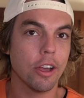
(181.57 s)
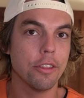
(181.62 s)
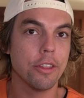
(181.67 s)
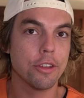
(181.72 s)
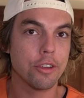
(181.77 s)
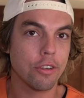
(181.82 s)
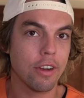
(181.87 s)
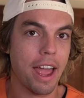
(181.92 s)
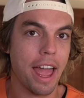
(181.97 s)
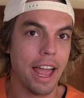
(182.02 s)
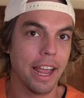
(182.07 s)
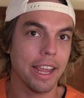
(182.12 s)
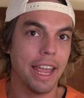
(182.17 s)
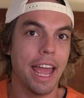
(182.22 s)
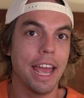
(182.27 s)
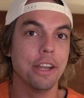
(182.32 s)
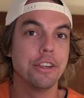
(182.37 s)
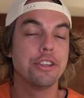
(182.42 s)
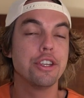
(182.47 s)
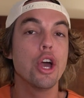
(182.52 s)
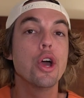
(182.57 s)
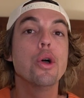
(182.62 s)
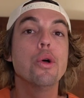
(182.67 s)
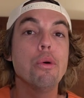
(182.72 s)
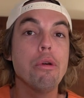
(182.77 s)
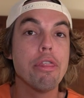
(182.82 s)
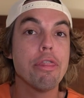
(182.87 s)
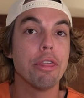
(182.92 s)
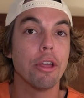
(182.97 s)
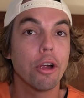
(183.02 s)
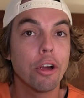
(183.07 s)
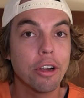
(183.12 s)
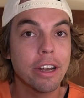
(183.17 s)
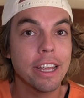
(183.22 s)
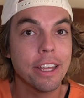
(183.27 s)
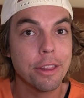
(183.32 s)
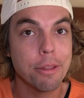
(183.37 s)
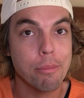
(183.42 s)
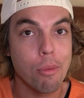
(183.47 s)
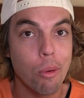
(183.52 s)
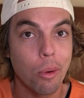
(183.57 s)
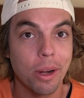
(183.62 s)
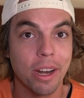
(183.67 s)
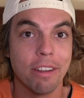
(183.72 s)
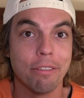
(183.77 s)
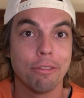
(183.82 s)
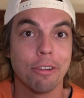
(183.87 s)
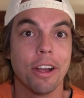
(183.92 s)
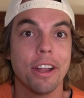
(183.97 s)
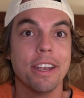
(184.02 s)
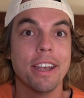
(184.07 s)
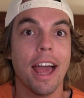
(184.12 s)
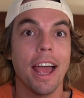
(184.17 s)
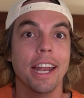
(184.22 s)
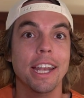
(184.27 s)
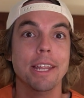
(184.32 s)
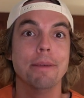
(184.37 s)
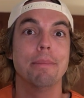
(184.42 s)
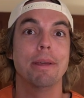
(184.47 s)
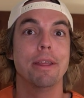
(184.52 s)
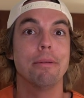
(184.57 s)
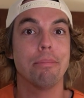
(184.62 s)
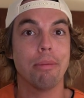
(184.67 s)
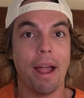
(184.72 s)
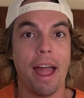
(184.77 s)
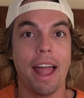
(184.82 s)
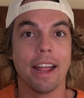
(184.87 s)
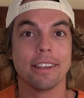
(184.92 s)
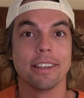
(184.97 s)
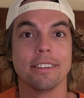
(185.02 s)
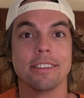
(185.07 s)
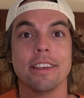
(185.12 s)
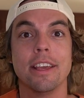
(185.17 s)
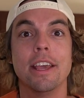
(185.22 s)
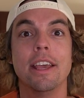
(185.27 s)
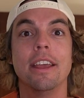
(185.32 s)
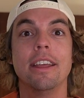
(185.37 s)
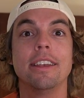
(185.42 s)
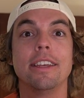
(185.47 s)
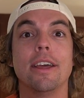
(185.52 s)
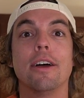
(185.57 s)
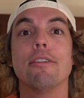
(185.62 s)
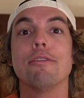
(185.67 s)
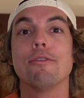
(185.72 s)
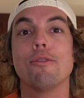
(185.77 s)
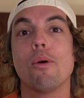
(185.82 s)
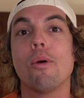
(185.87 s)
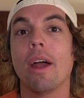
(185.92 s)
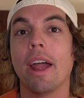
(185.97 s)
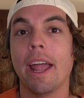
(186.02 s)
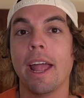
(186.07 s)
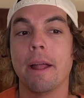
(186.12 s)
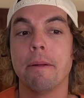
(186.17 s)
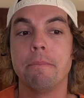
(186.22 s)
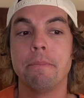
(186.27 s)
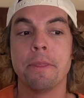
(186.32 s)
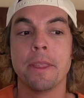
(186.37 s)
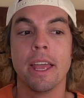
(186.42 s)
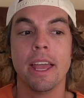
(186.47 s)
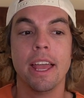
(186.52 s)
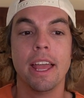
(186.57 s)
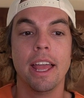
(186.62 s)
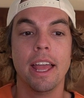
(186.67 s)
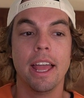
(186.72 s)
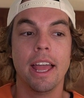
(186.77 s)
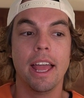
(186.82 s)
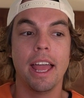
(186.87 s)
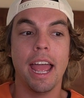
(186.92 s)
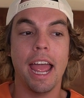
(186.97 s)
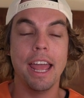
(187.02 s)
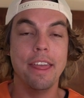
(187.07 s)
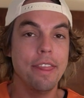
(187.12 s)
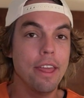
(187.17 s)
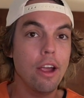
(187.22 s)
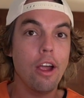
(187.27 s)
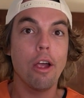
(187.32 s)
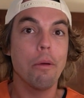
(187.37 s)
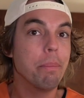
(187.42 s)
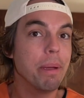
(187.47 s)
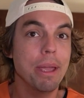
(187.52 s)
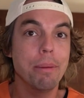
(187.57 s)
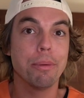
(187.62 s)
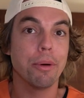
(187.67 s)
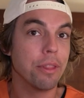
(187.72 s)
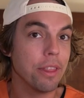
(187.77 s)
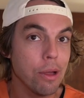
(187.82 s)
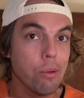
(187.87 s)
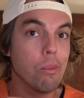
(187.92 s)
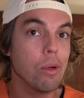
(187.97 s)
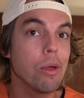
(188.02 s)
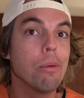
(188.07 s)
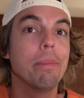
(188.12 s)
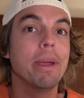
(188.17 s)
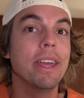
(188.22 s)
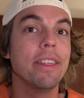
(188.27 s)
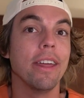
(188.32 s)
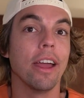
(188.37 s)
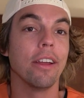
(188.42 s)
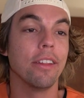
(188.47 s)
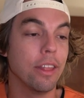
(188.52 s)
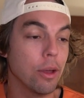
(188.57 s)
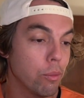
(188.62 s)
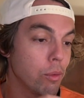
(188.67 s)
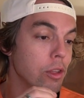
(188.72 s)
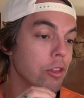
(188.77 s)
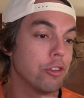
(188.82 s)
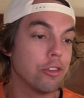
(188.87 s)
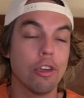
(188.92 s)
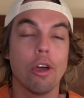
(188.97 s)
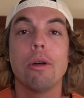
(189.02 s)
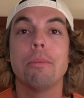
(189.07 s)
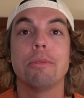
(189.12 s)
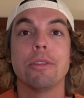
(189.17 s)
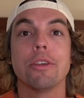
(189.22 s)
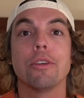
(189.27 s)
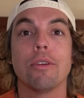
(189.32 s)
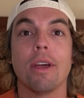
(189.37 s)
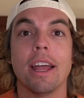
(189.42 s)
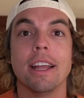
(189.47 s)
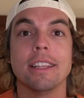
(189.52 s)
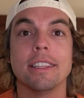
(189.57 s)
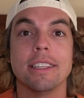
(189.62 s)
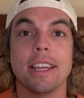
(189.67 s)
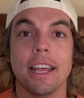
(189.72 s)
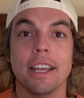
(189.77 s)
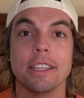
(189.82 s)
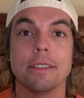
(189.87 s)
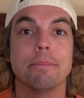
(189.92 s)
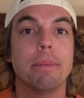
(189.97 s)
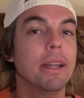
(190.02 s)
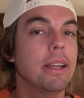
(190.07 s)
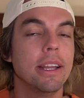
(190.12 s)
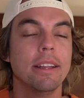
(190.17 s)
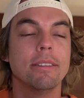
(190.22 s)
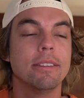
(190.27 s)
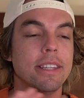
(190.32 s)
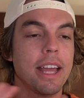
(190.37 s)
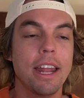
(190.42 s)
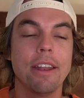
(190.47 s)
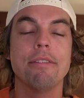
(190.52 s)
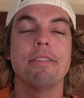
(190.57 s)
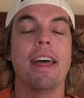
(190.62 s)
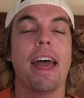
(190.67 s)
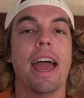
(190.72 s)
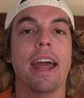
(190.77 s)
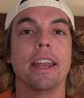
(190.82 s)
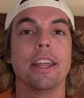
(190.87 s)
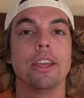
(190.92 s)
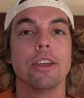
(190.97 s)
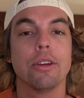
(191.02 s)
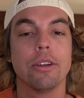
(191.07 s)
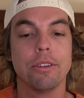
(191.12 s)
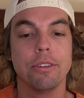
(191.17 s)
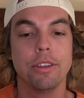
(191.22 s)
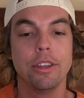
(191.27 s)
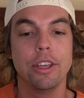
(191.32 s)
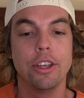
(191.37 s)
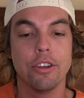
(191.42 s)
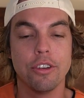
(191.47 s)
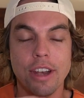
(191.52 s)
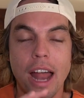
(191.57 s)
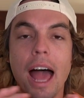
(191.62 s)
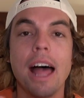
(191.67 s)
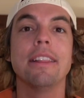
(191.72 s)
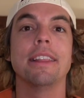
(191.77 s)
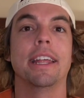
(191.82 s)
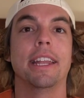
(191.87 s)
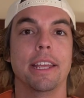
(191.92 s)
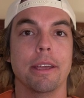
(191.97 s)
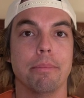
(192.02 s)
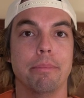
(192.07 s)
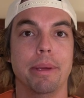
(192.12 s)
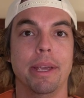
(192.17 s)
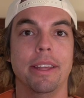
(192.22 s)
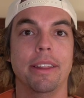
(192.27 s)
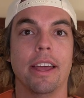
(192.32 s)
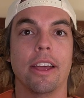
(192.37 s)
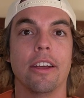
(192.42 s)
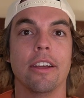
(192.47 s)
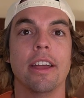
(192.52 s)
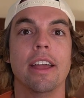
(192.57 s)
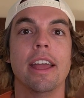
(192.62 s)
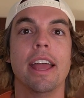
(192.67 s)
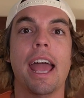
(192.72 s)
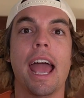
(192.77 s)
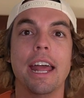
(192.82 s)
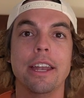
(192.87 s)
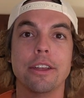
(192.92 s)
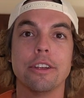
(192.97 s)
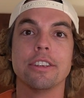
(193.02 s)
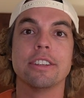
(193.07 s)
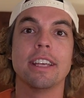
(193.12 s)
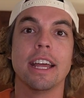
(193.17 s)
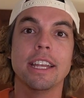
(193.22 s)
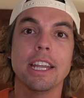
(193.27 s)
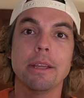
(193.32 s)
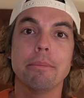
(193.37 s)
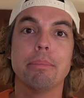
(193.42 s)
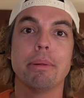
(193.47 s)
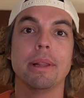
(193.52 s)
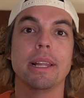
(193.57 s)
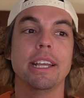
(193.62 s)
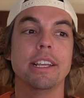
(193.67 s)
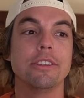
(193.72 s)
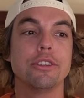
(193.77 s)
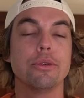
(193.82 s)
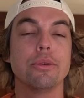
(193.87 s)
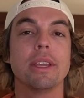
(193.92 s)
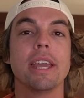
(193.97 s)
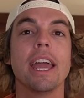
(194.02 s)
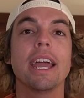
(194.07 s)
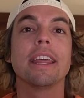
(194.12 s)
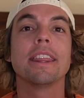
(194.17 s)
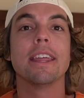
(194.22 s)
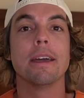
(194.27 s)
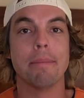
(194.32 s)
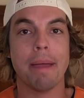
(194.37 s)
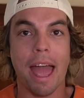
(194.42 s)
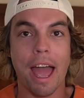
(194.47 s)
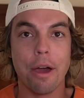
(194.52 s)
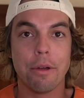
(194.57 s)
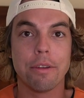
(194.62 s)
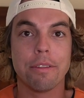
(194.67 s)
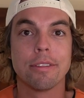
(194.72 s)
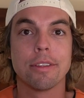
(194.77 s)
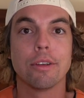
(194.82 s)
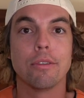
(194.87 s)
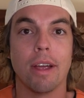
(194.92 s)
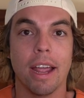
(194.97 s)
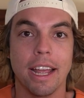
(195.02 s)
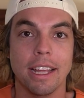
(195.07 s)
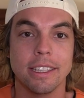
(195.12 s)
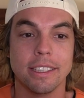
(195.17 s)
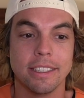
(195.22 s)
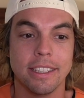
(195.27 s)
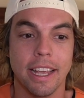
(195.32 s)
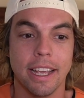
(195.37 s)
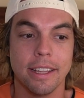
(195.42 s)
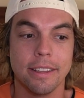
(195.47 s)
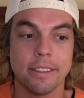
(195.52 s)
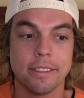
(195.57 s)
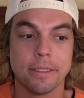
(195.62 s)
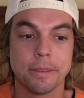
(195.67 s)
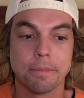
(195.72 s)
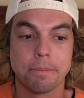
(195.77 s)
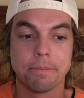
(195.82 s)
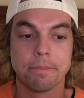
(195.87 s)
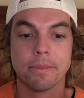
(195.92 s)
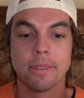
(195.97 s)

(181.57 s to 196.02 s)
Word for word: on the track at two thirty in the morning for a ninety minute practice till four a m And there are people that will be there, that will show up to the grandstands, but instead of that, you're you're not letting them be there, and you're sending police to kick them out of the grandstands.